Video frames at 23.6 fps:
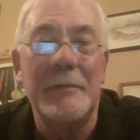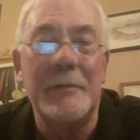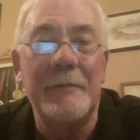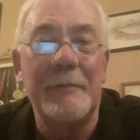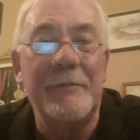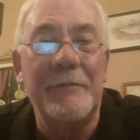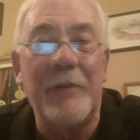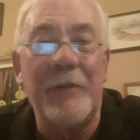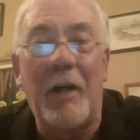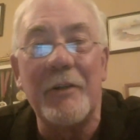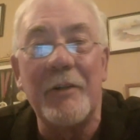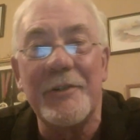
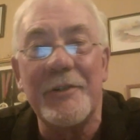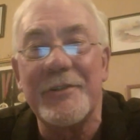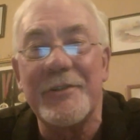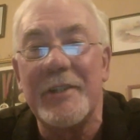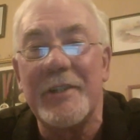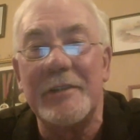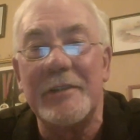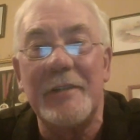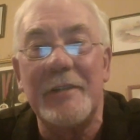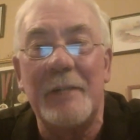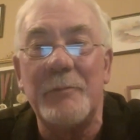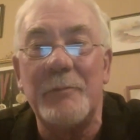vlogs
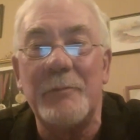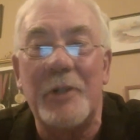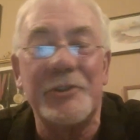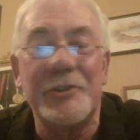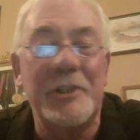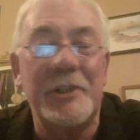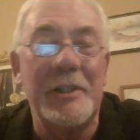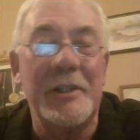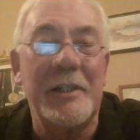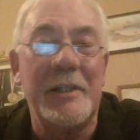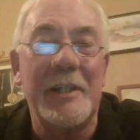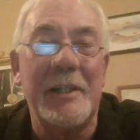and
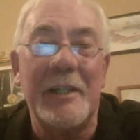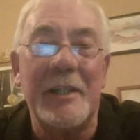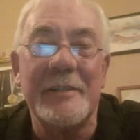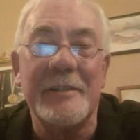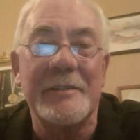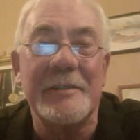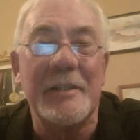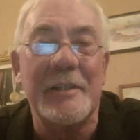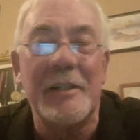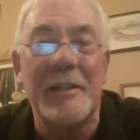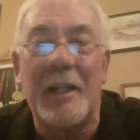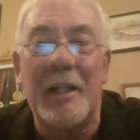watching
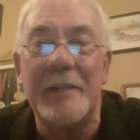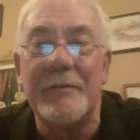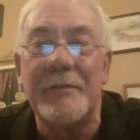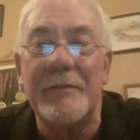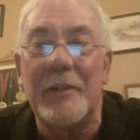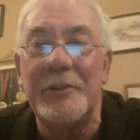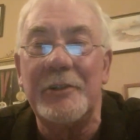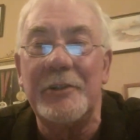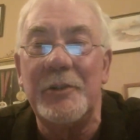things and live on